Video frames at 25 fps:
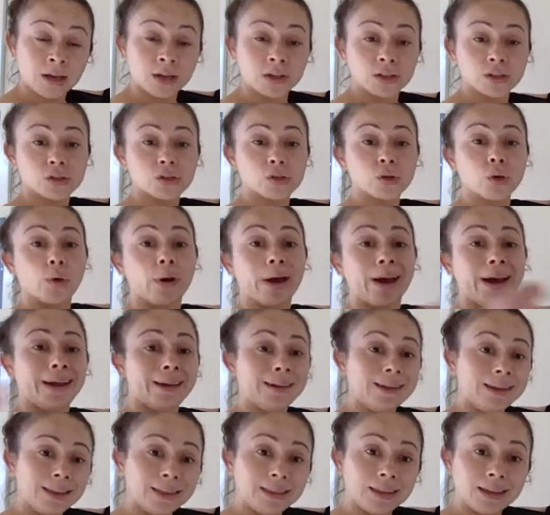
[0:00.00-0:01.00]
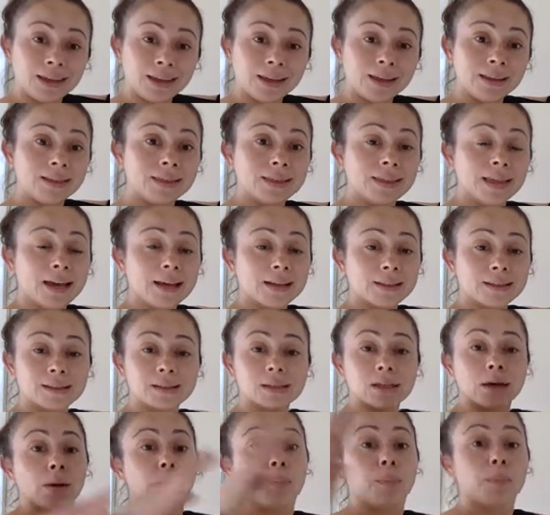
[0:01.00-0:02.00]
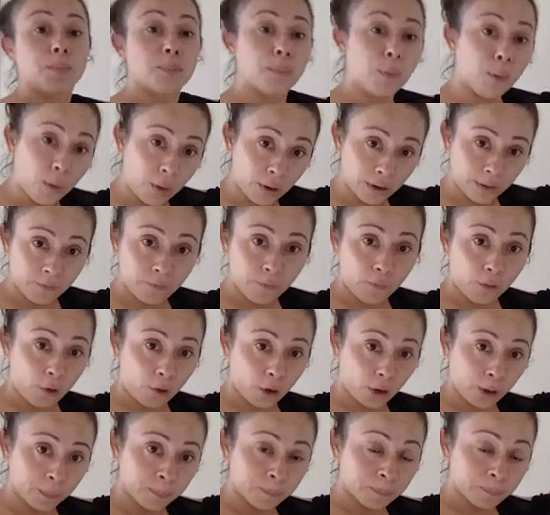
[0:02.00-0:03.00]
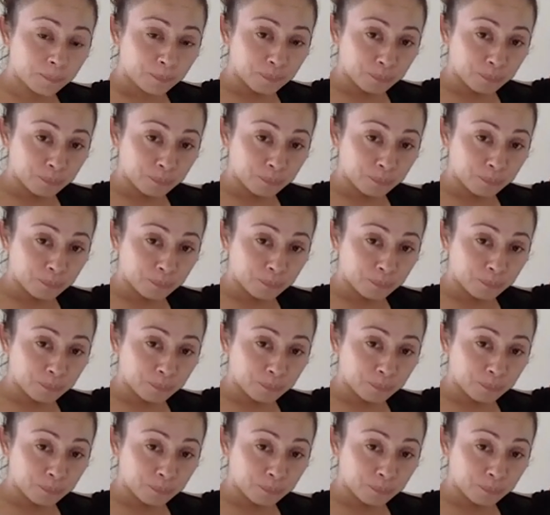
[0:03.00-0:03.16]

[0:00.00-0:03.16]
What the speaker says: So anything that's boy form,